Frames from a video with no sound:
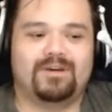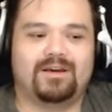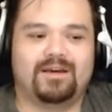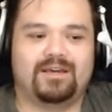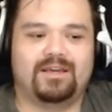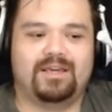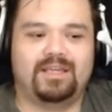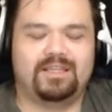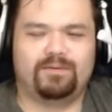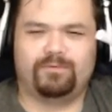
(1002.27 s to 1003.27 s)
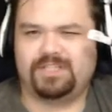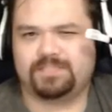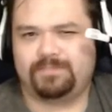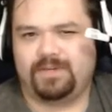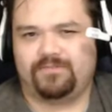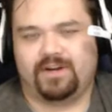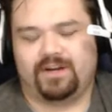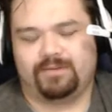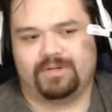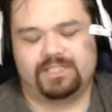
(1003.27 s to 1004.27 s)
he didn't really speak very
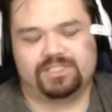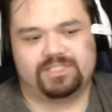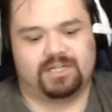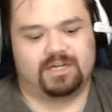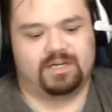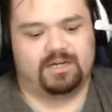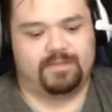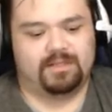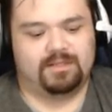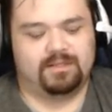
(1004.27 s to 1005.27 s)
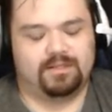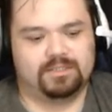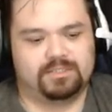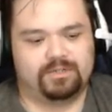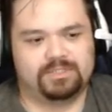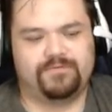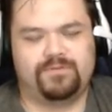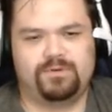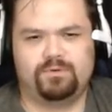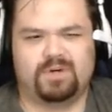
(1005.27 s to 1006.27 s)
much. Um, it looked there was a
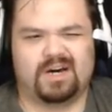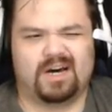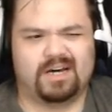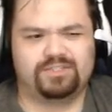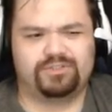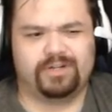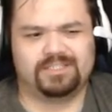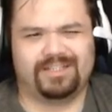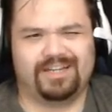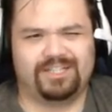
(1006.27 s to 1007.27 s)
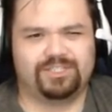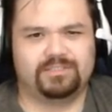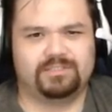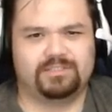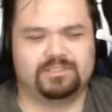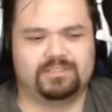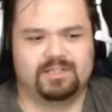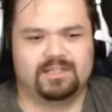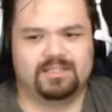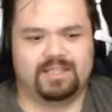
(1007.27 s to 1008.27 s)
few odd translations
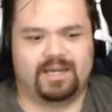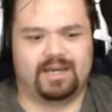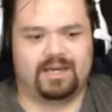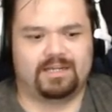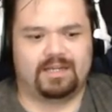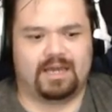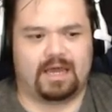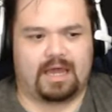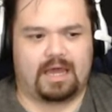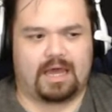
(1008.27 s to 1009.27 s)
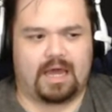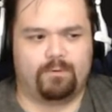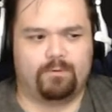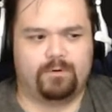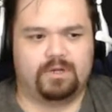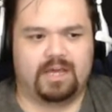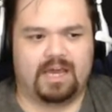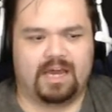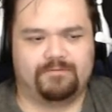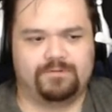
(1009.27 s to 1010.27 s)
that I would
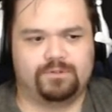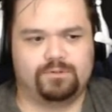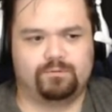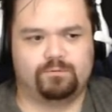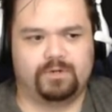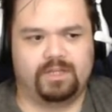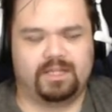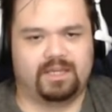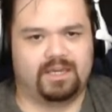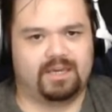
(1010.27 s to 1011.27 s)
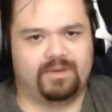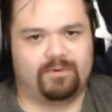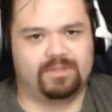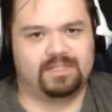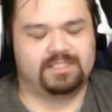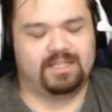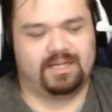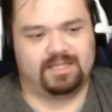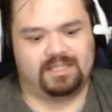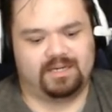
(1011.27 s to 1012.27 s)
have to really think about what they say.
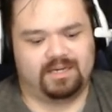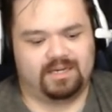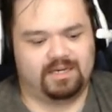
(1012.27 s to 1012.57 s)
Like the uh,